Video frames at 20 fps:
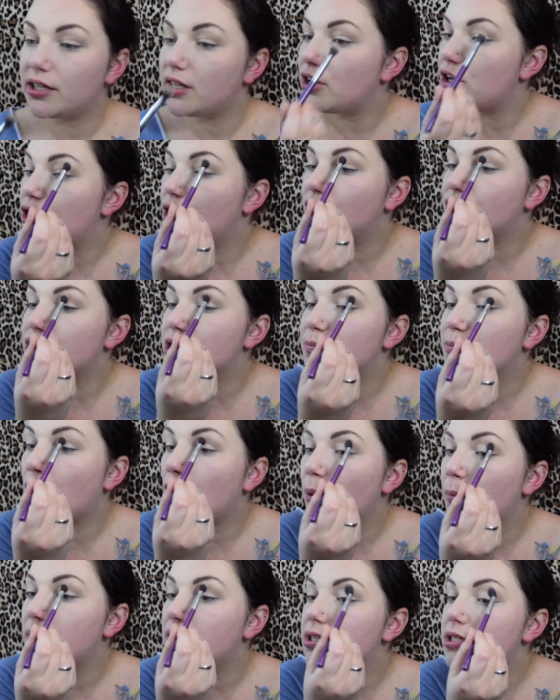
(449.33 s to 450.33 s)
that you can just
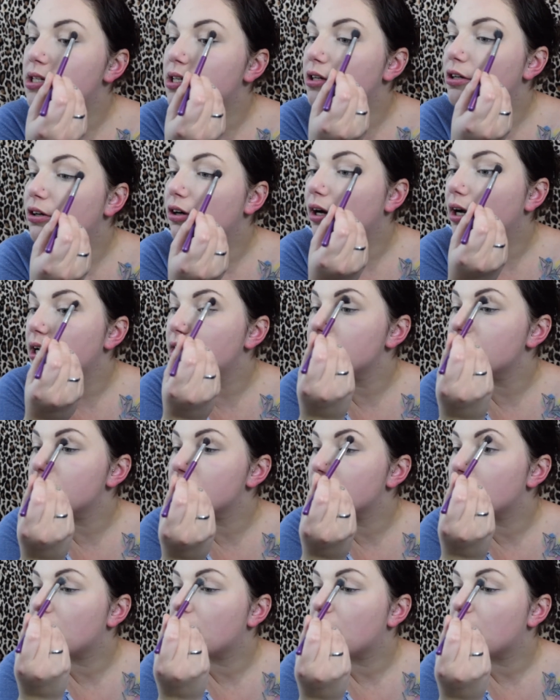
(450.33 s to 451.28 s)
pop into the crease.